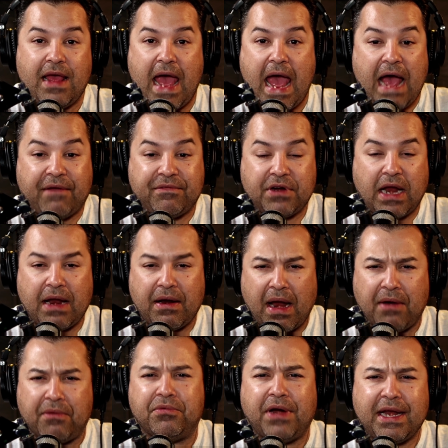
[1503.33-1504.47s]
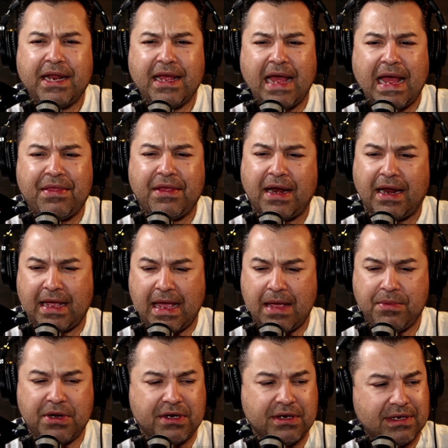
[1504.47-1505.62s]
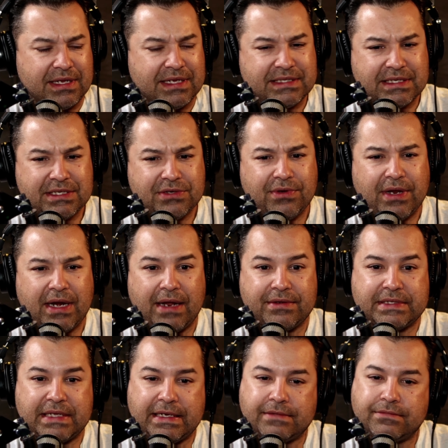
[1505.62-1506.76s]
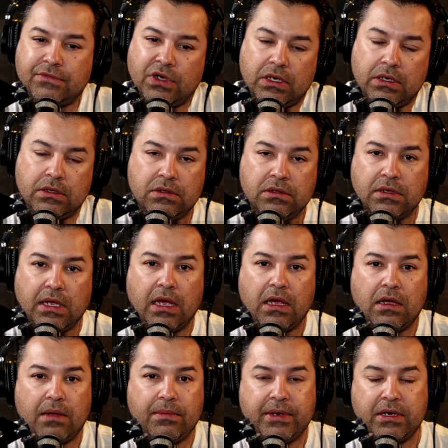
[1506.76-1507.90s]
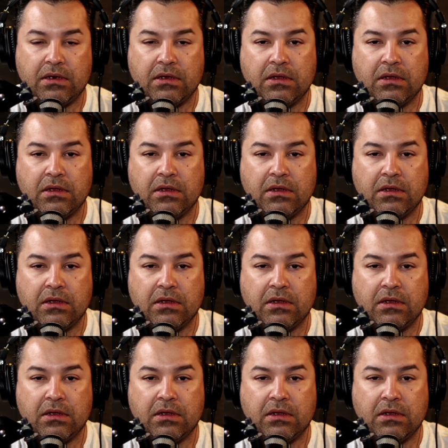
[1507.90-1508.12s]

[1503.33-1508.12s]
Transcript: after I, I read it and then I came here to listen to it, and I was like, well, yeah, I mean,